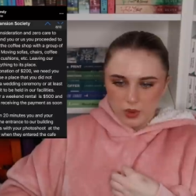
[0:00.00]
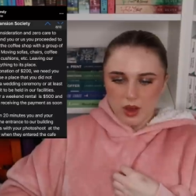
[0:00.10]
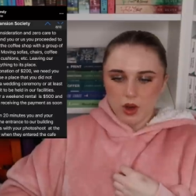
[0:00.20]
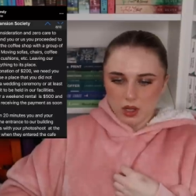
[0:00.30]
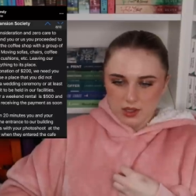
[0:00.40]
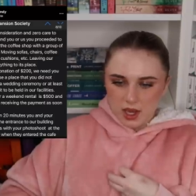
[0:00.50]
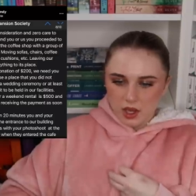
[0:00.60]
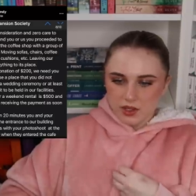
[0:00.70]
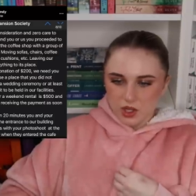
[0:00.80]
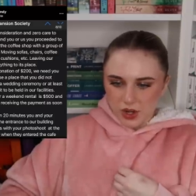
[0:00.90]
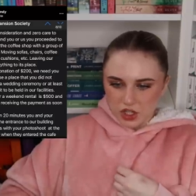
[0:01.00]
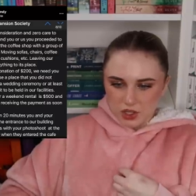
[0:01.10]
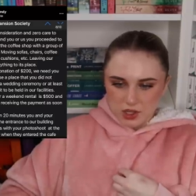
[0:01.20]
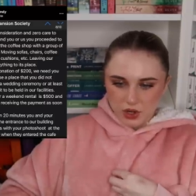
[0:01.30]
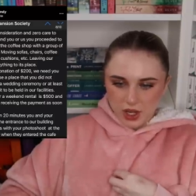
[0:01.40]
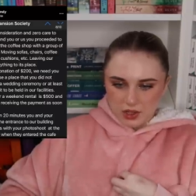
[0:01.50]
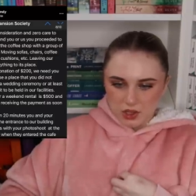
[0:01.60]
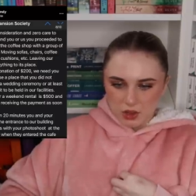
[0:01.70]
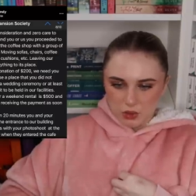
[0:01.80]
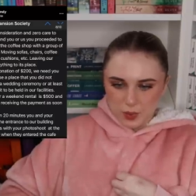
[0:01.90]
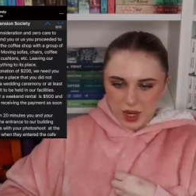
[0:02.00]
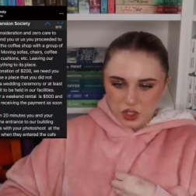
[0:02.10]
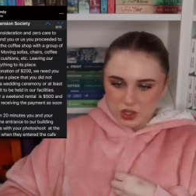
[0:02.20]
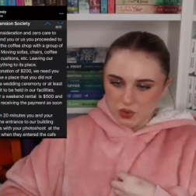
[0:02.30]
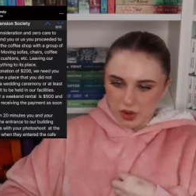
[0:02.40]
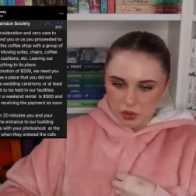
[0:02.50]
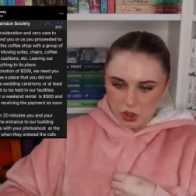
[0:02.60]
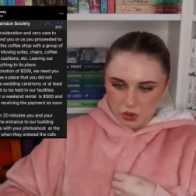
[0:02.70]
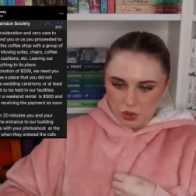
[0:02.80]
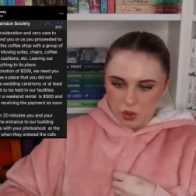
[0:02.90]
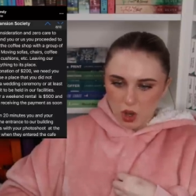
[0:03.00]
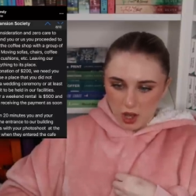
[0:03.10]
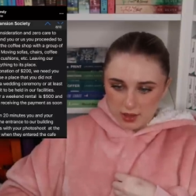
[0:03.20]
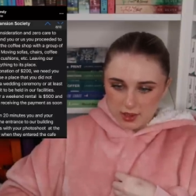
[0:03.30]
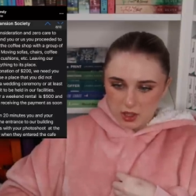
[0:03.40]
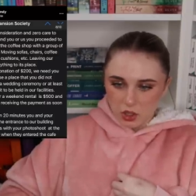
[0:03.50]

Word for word: Without asking consideration and zero care to those patrons around you or us,